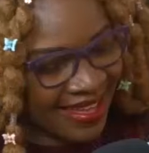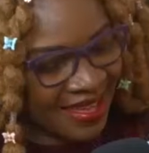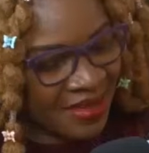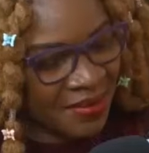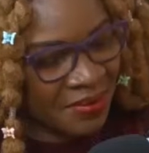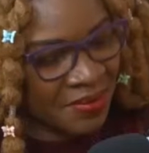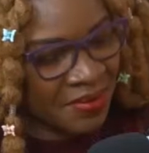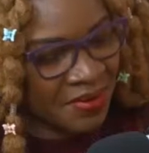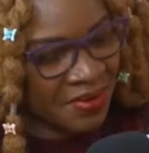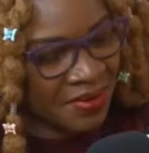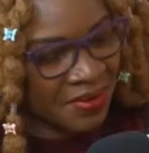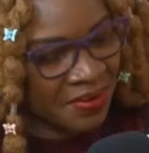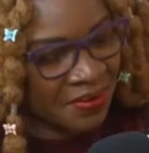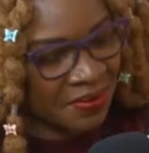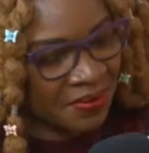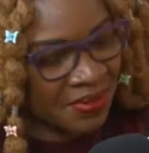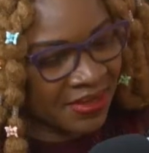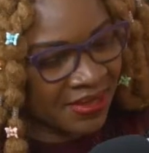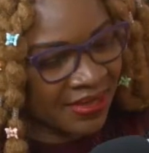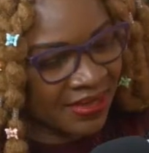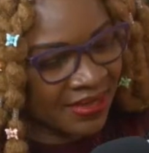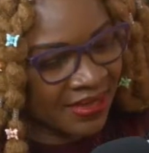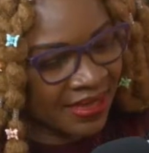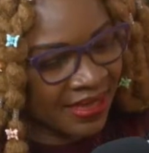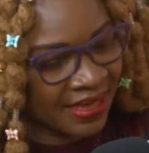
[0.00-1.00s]
I would
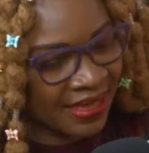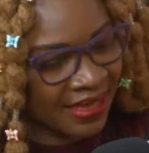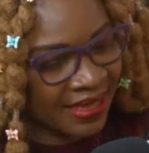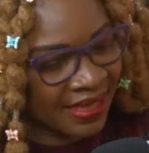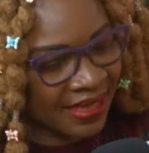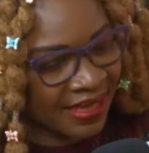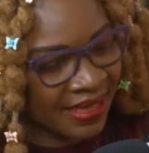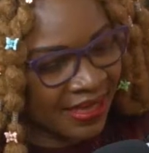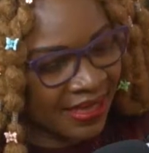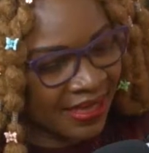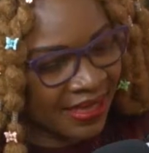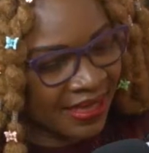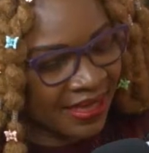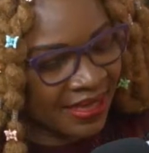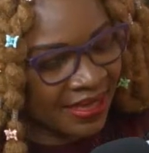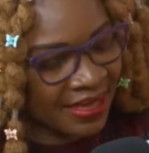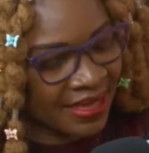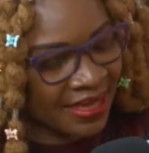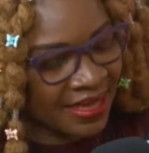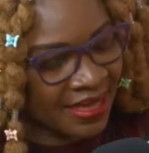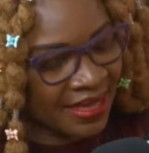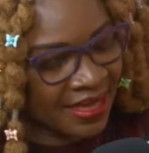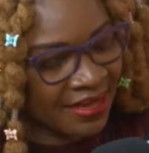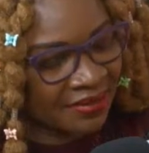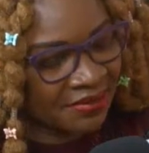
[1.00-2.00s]
always say
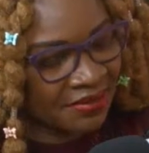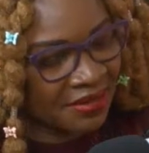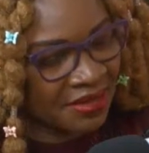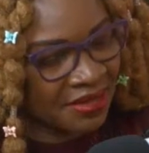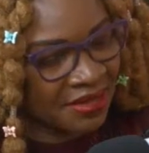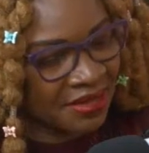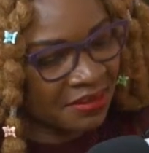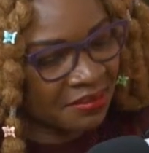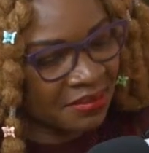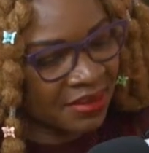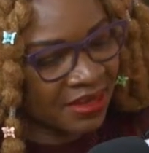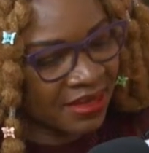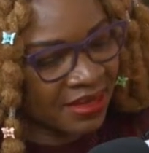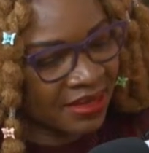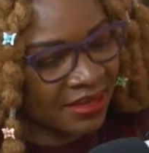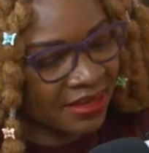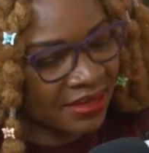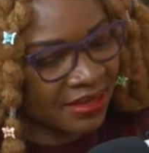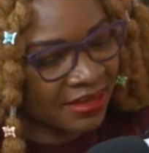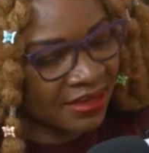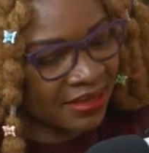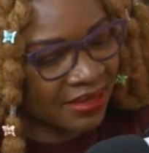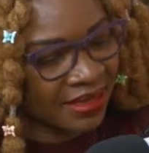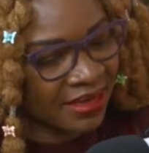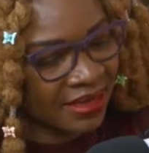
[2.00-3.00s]
everything
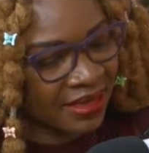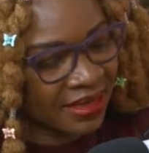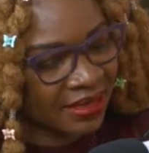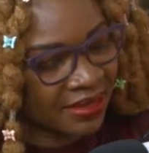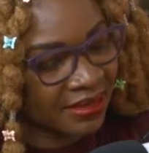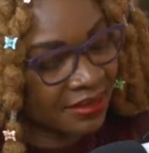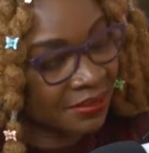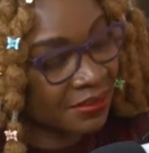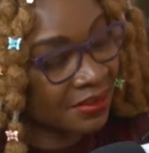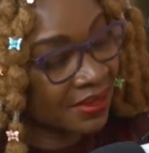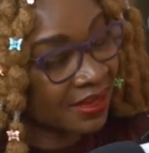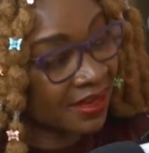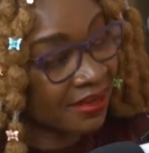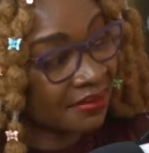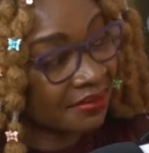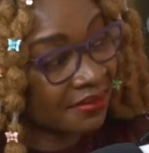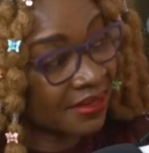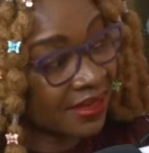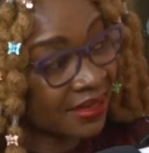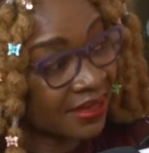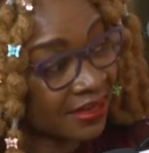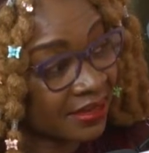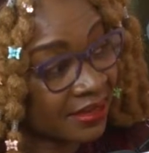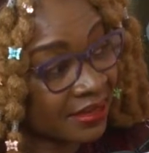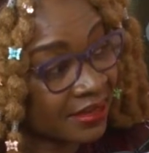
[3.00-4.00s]
begins and ends with
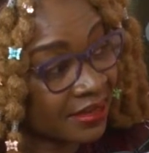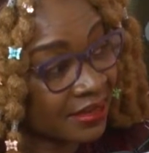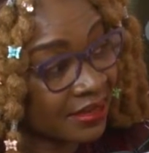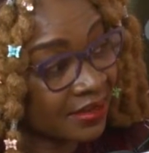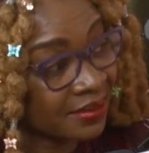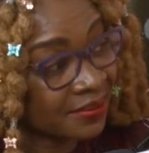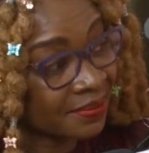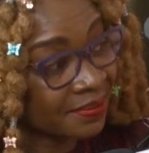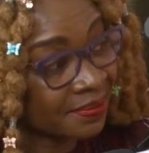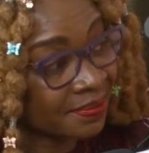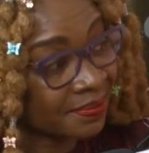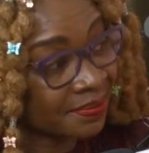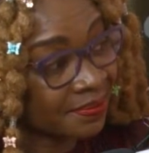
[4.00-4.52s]
governance.